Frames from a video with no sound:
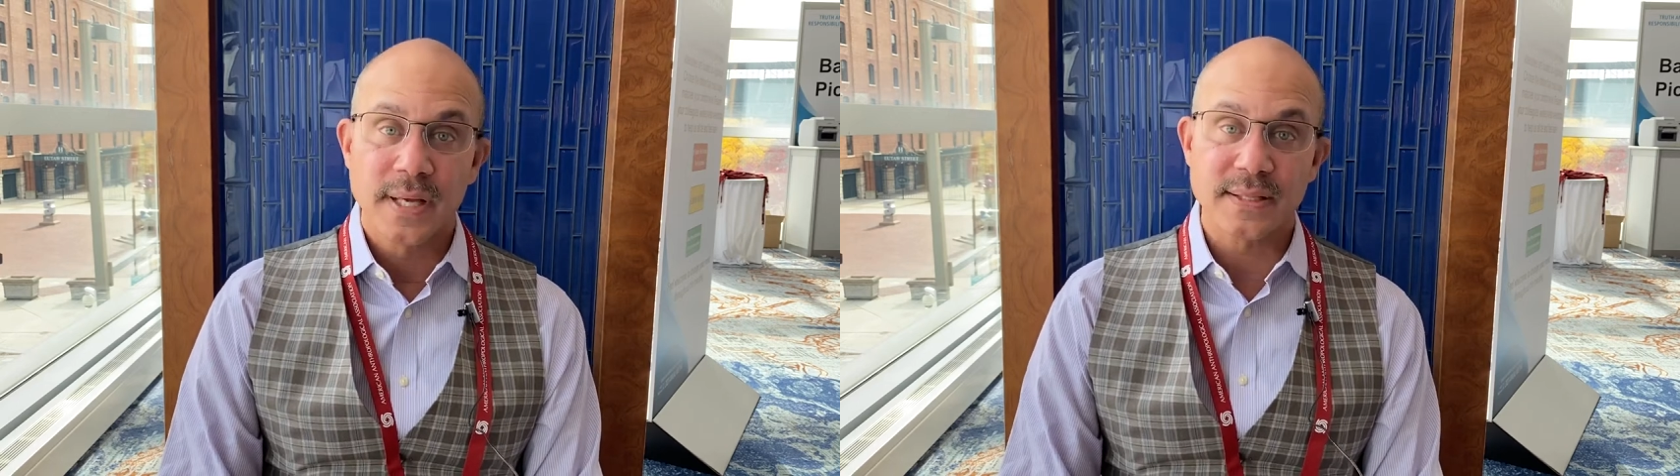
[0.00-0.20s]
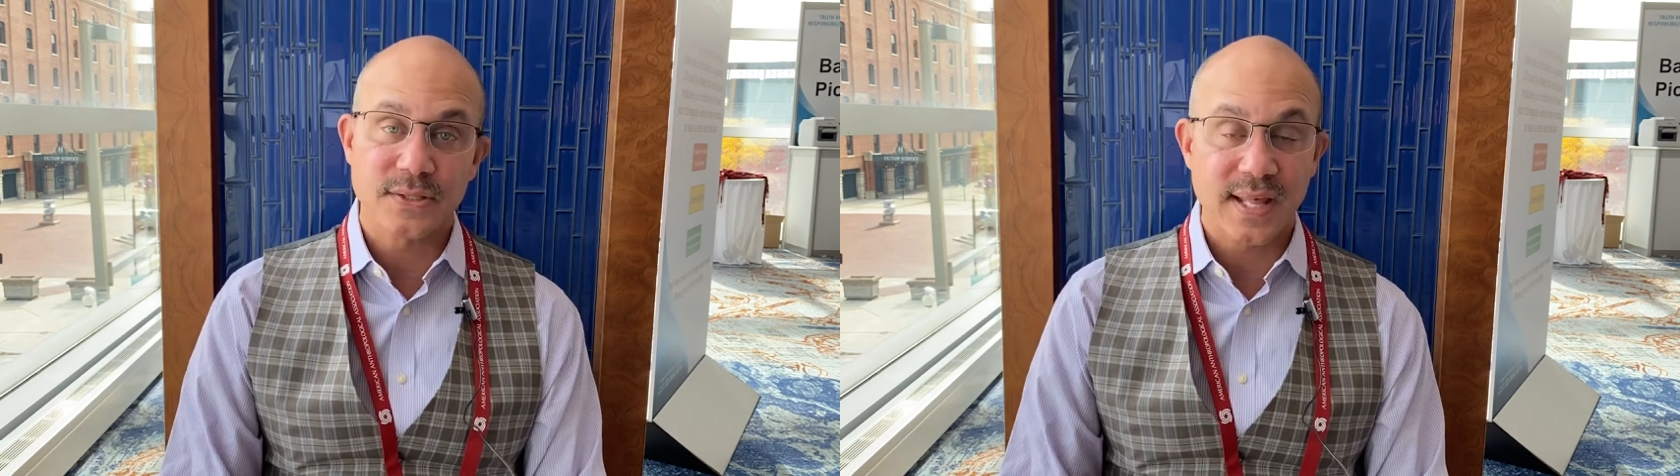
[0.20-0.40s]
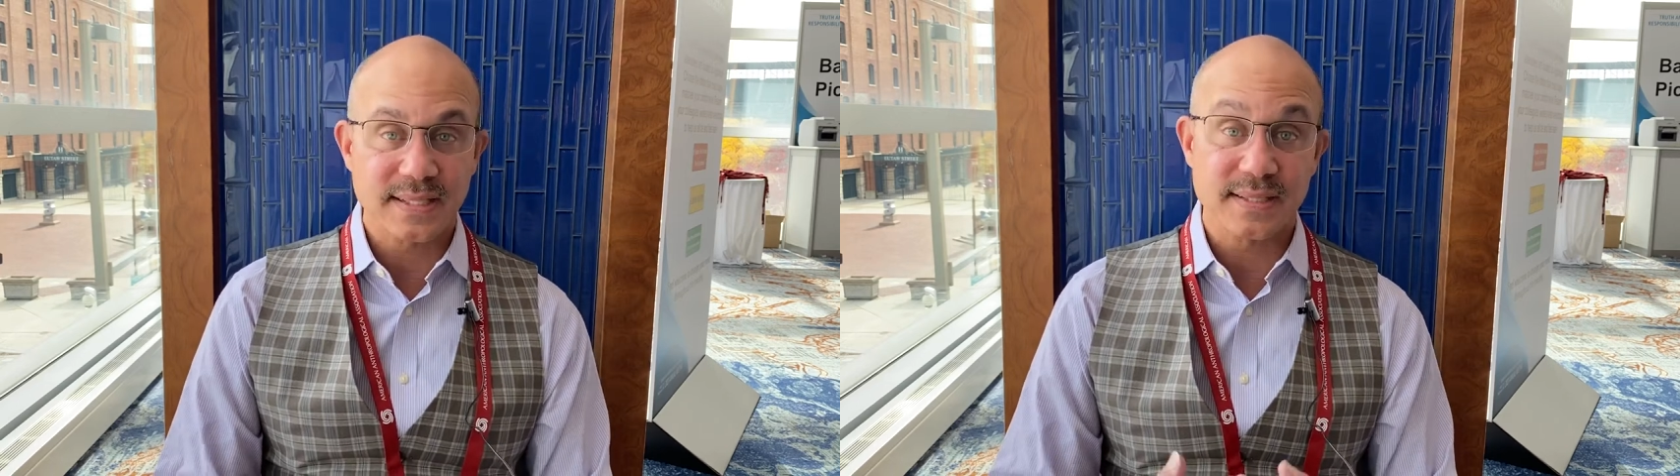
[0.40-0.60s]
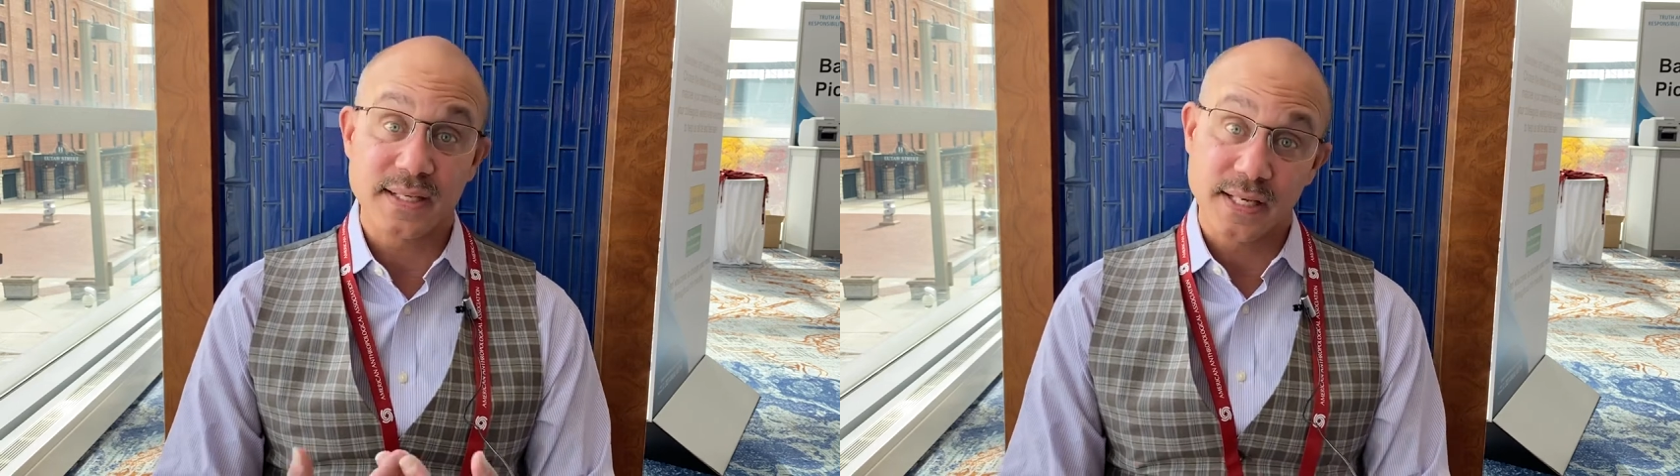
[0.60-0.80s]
And so that's the